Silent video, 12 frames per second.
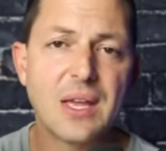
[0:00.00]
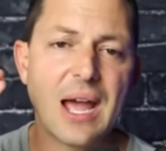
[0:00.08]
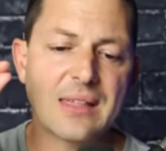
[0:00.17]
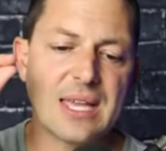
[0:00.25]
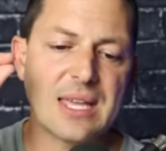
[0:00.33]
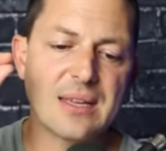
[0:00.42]

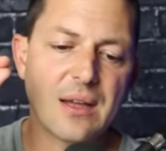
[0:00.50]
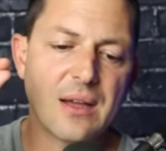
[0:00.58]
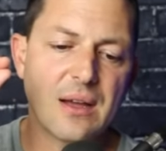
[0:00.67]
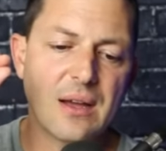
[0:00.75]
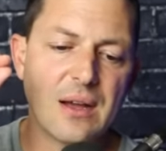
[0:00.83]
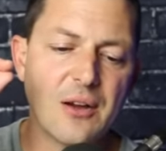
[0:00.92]
I think
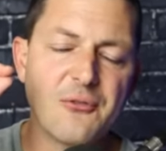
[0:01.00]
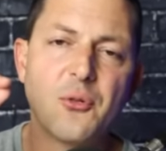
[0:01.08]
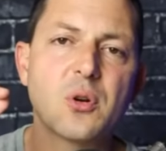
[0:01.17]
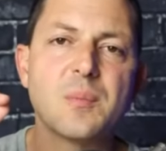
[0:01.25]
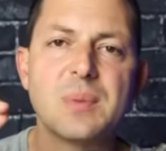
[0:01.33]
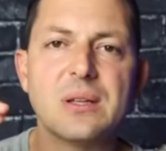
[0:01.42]
uh,
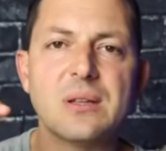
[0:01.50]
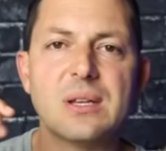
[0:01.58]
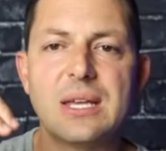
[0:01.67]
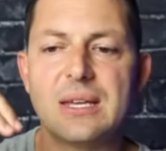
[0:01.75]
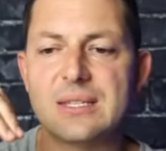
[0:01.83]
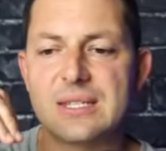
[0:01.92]

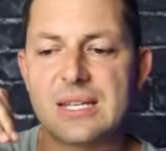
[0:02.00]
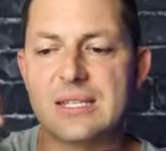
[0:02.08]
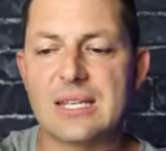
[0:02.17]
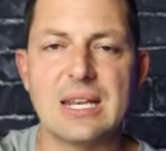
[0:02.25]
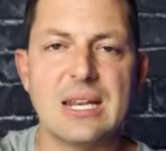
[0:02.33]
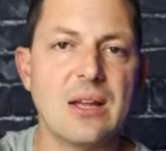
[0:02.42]
affordability is
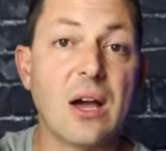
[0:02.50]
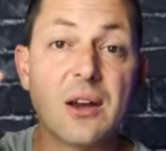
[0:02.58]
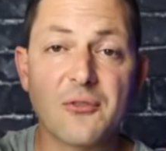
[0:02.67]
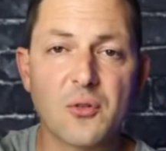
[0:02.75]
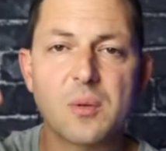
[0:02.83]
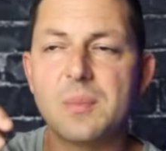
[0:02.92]
is hitting
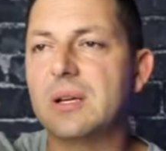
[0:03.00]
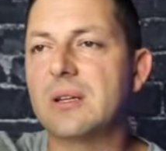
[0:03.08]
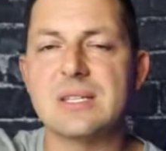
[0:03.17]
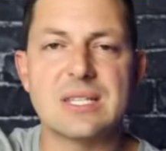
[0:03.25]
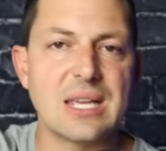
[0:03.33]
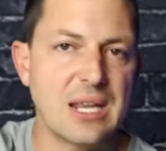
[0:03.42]

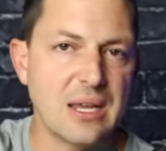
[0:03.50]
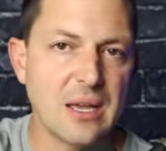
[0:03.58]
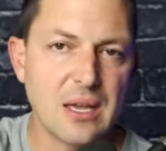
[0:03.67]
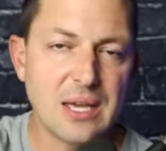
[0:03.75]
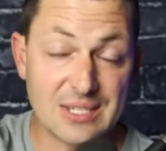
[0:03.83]
unaffordability is hitting